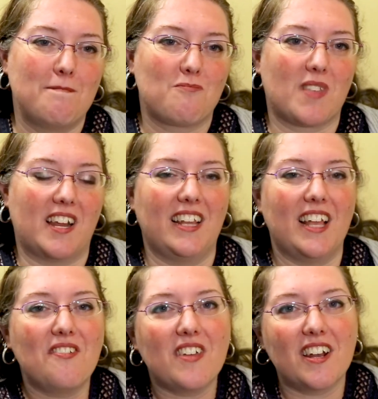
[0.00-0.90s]
And I
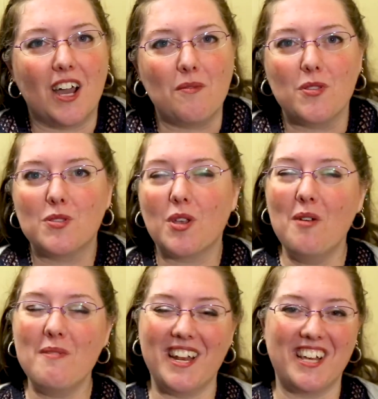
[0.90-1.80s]
left that night with
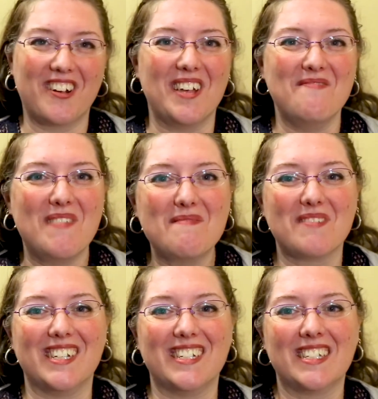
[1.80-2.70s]
so many great
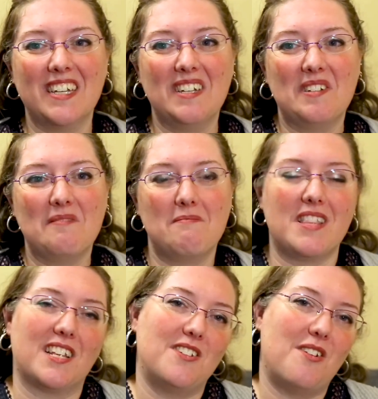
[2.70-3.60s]
memories, but
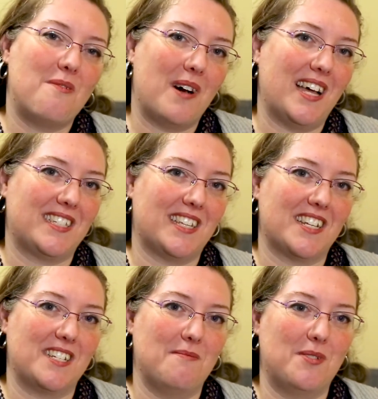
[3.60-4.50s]
that's not why it's
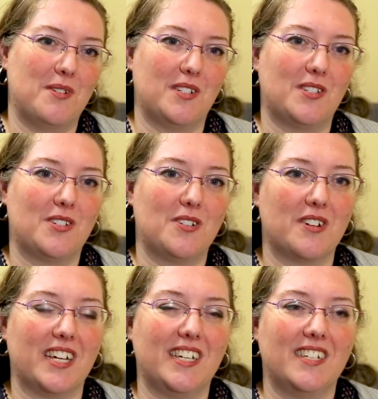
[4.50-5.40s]
such an important
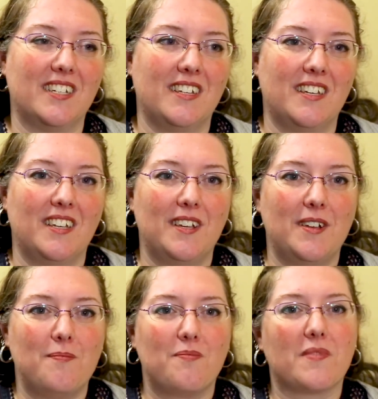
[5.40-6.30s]
story.
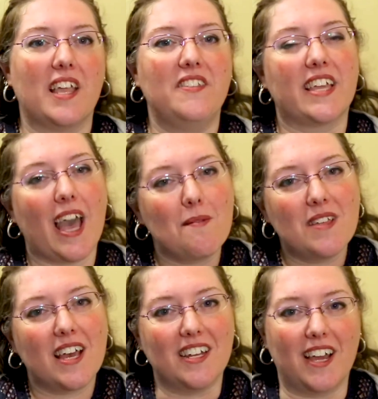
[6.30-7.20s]
In the cab
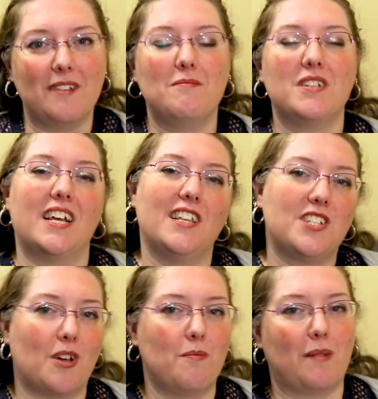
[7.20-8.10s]
that night, Michelle and
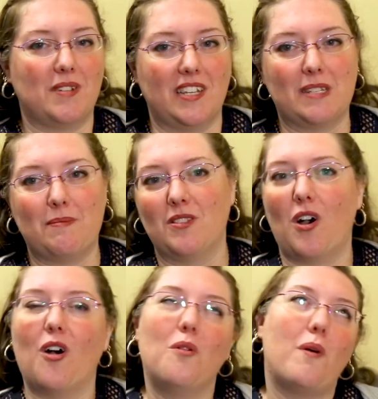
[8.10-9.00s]
Jean-Baptiste spent the
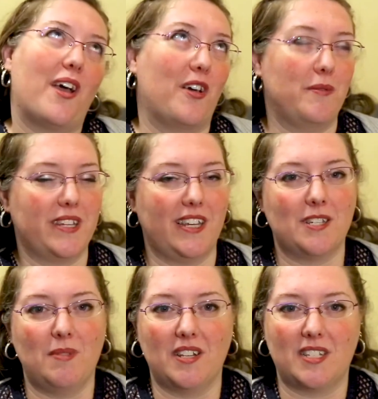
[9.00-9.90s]
whole way home
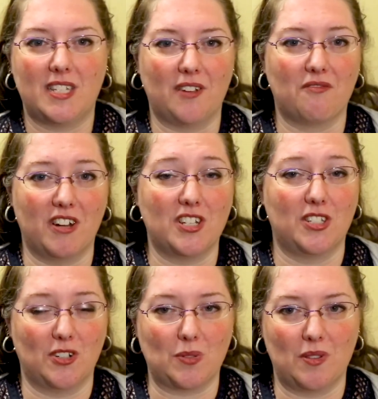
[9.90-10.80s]
teaching me to sing French
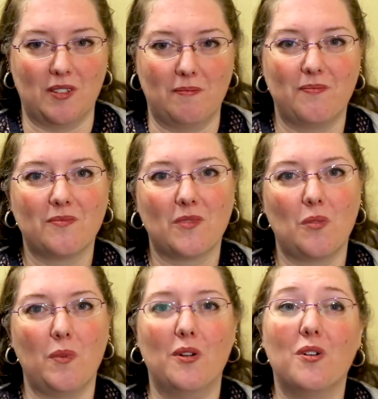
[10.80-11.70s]
songs with them.
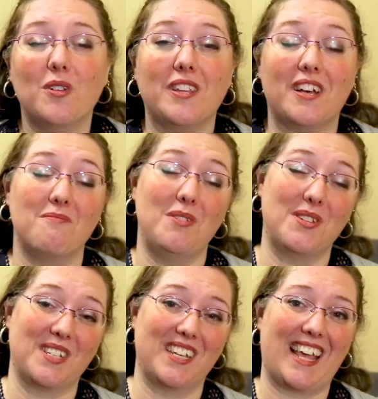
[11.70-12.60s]
We all love
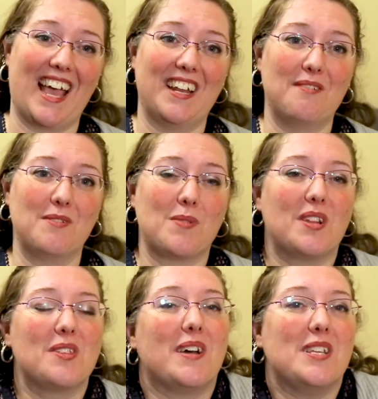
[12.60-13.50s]
music, and it was one
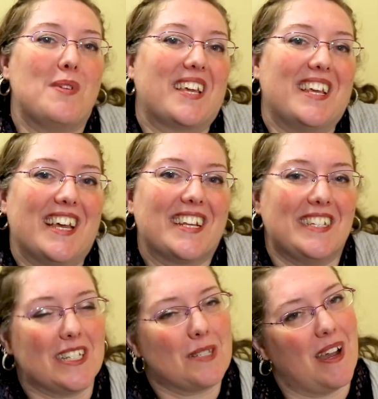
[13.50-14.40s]
of the ways we connected
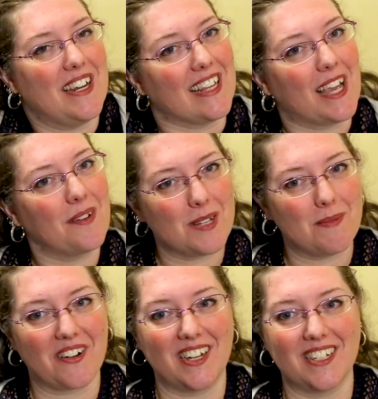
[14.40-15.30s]
despite our language
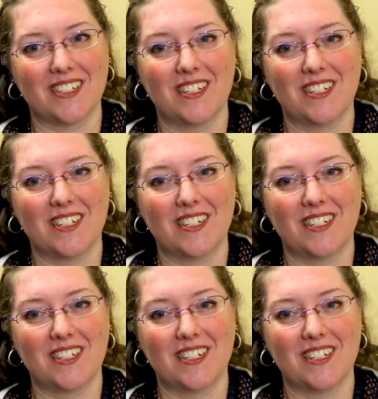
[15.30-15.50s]
barriers.